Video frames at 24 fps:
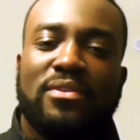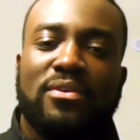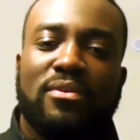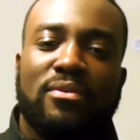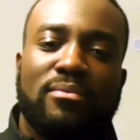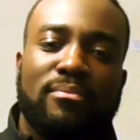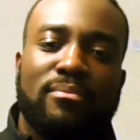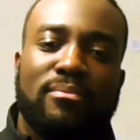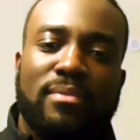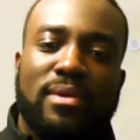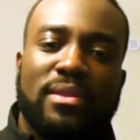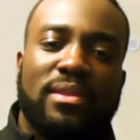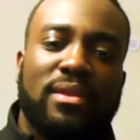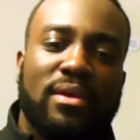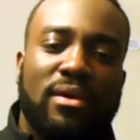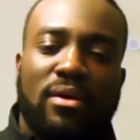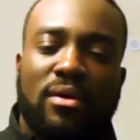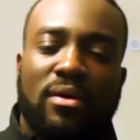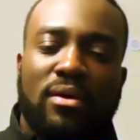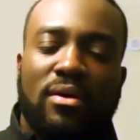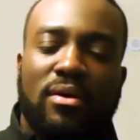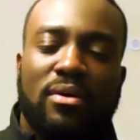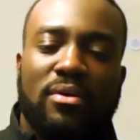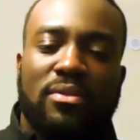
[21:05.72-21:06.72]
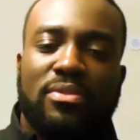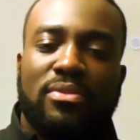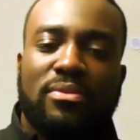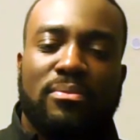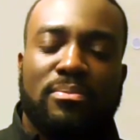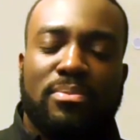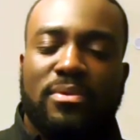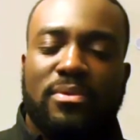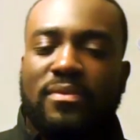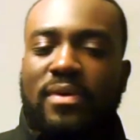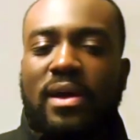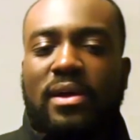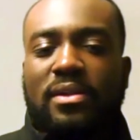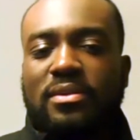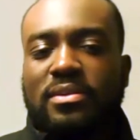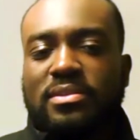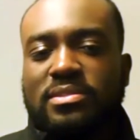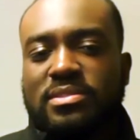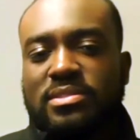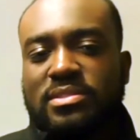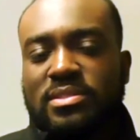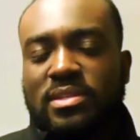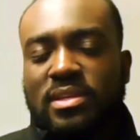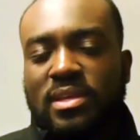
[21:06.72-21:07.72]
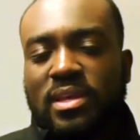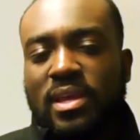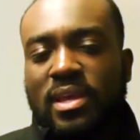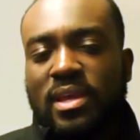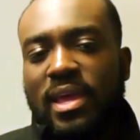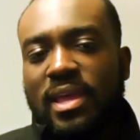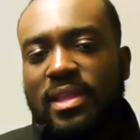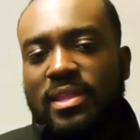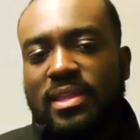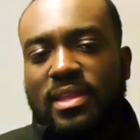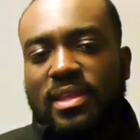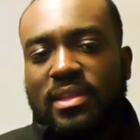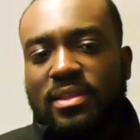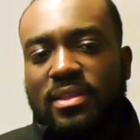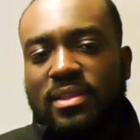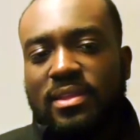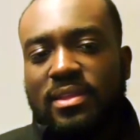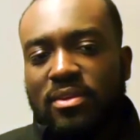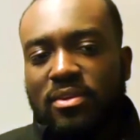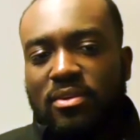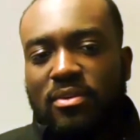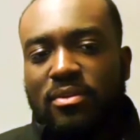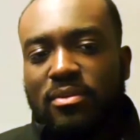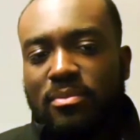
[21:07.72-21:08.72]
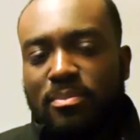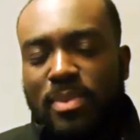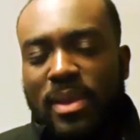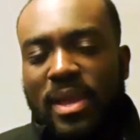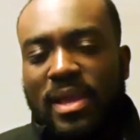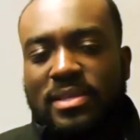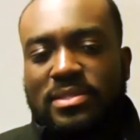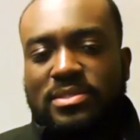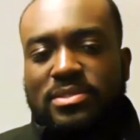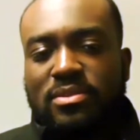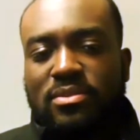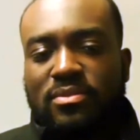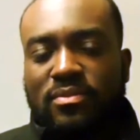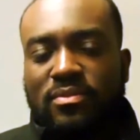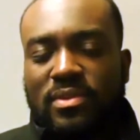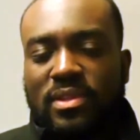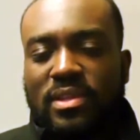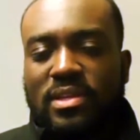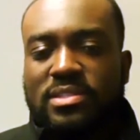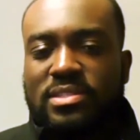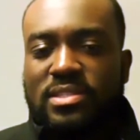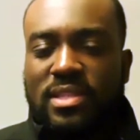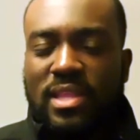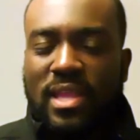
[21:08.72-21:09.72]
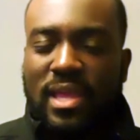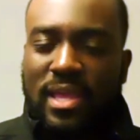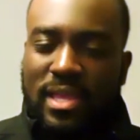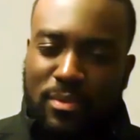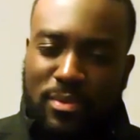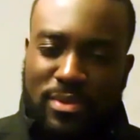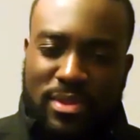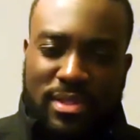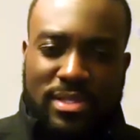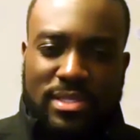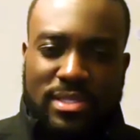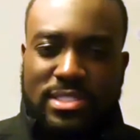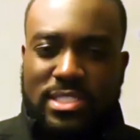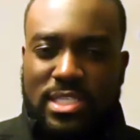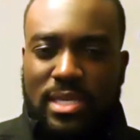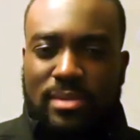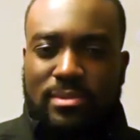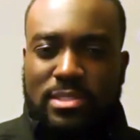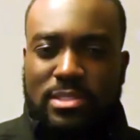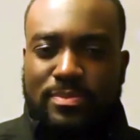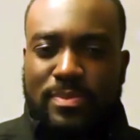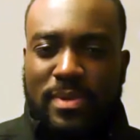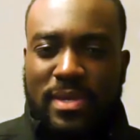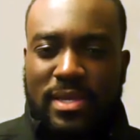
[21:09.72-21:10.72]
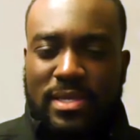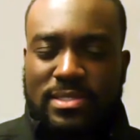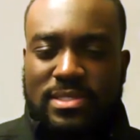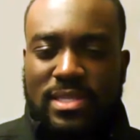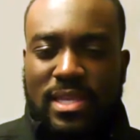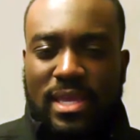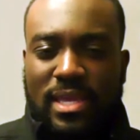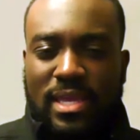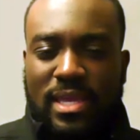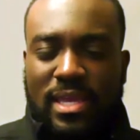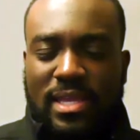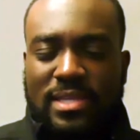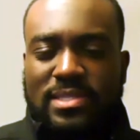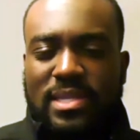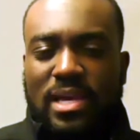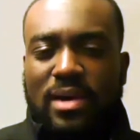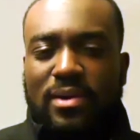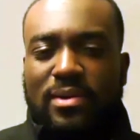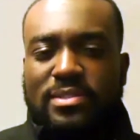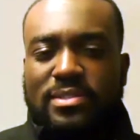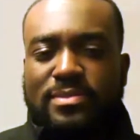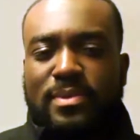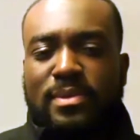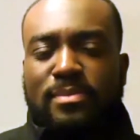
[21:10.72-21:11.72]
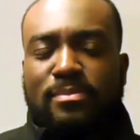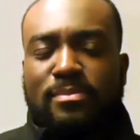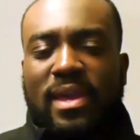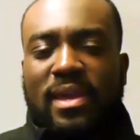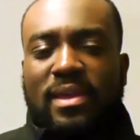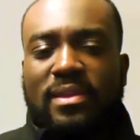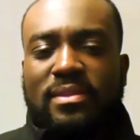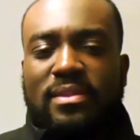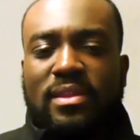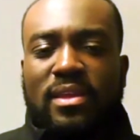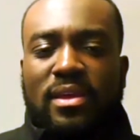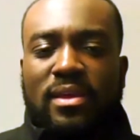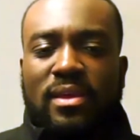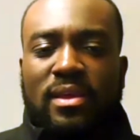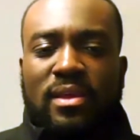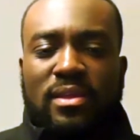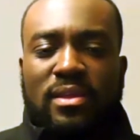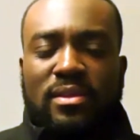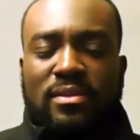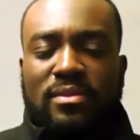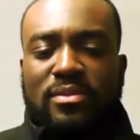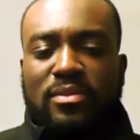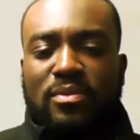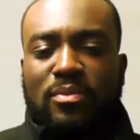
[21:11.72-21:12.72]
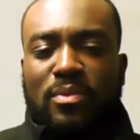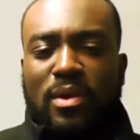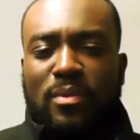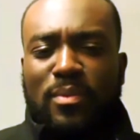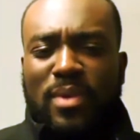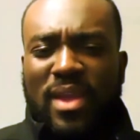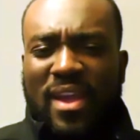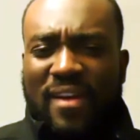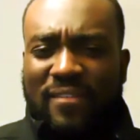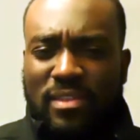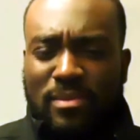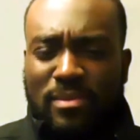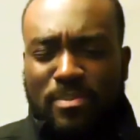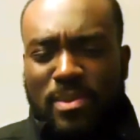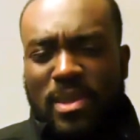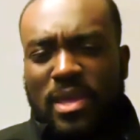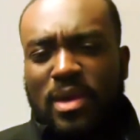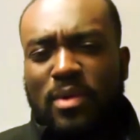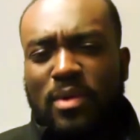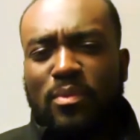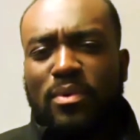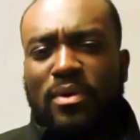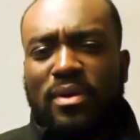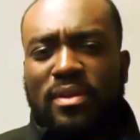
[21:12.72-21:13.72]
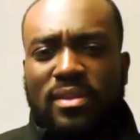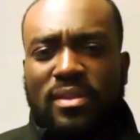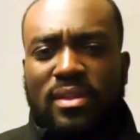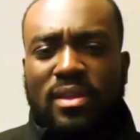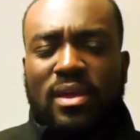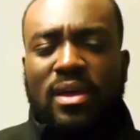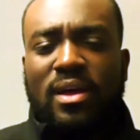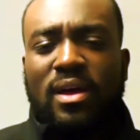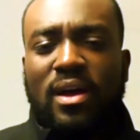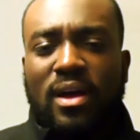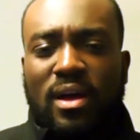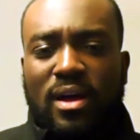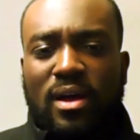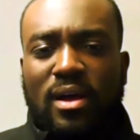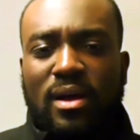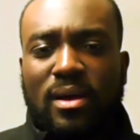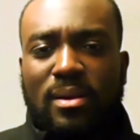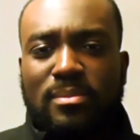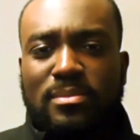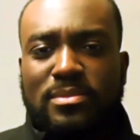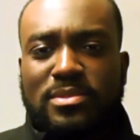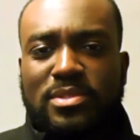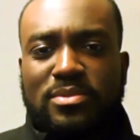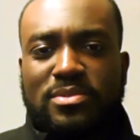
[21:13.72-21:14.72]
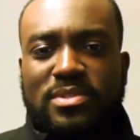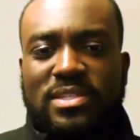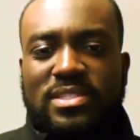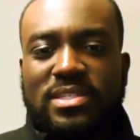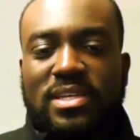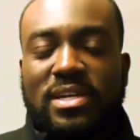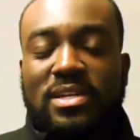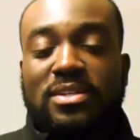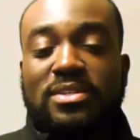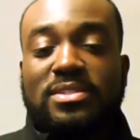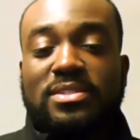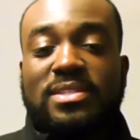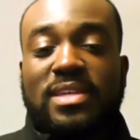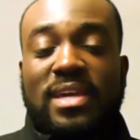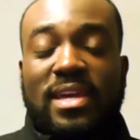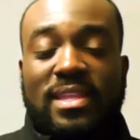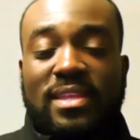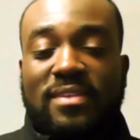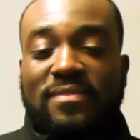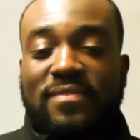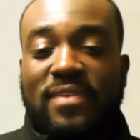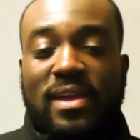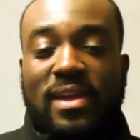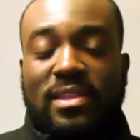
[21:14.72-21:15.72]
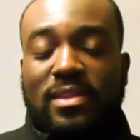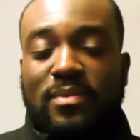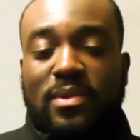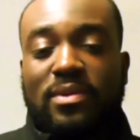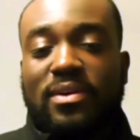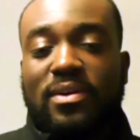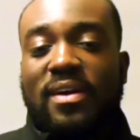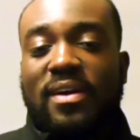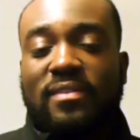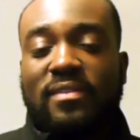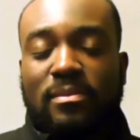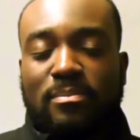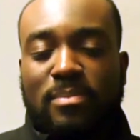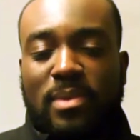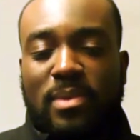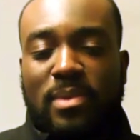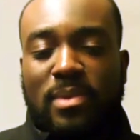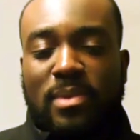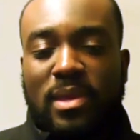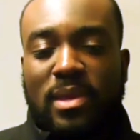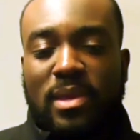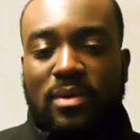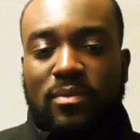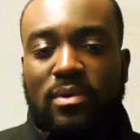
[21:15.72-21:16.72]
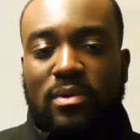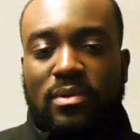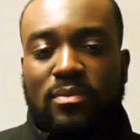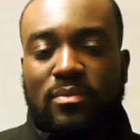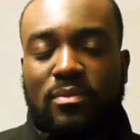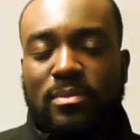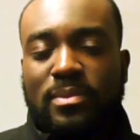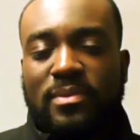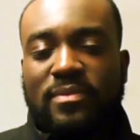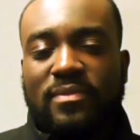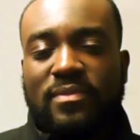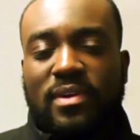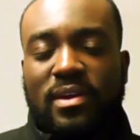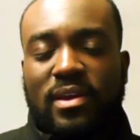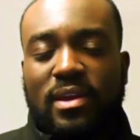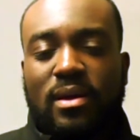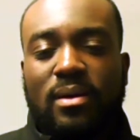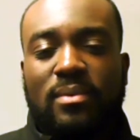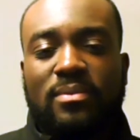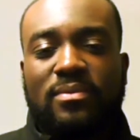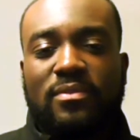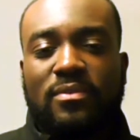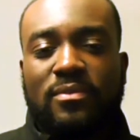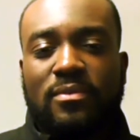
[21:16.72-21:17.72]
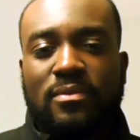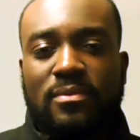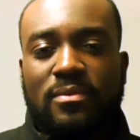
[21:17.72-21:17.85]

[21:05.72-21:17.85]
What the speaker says: mental health providers and then your pastor and religion like within the same space. Like it's always been made to where we have to pick one. So just understanding the fact that we don't have to pick one will be very helpful.